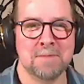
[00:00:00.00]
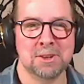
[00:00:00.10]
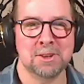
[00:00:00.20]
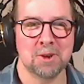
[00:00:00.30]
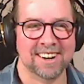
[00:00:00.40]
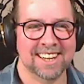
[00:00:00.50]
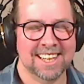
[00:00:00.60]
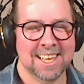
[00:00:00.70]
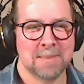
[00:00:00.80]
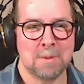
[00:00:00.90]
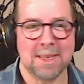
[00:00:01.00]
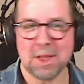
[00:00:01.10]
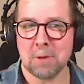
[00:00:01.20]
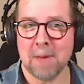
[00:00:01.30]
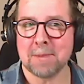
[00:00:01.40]
be sure. Maybe
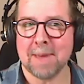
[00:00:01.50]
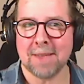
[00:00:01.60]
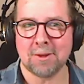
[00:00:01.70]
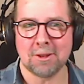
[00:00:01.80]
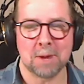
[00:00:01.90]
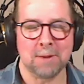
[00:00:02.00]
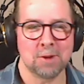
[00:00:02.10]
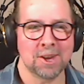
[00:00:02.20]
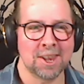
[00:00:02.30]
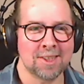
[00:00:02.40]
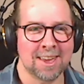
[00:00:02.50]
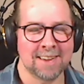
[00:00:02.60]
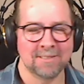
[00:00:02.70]
these are random answers to whatever you're going to say.